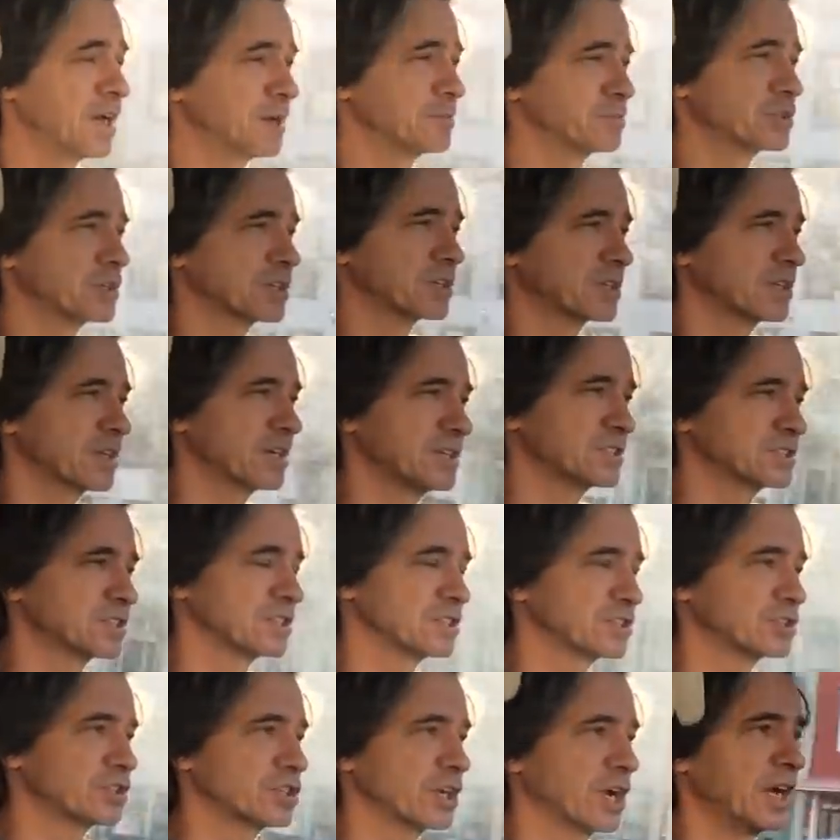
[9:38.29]
object that
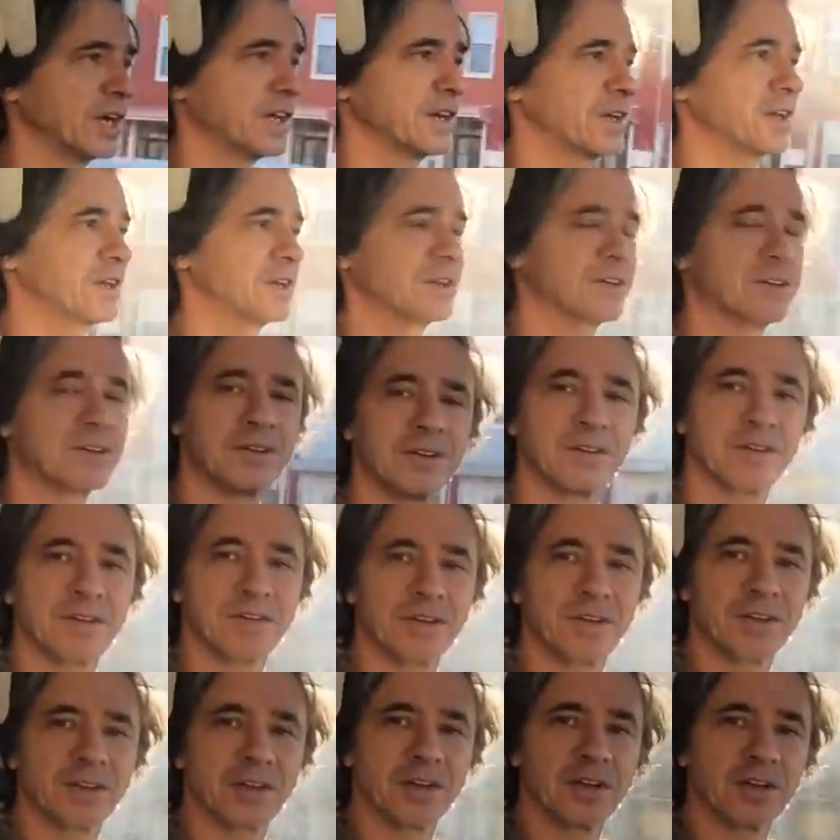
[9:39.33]
isn't shiny,
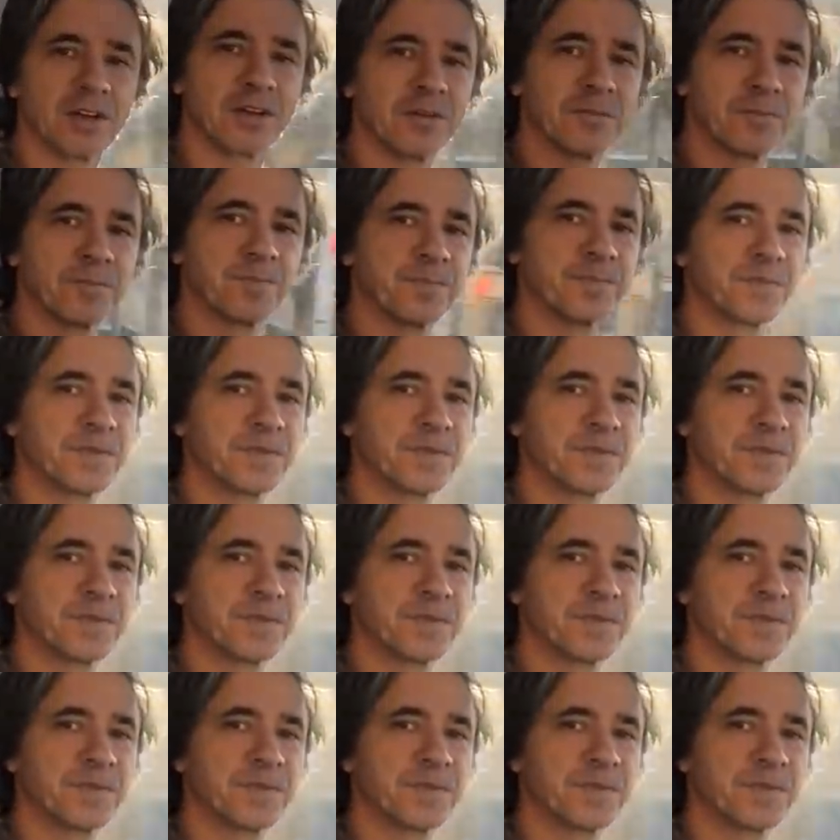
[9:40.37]
you know.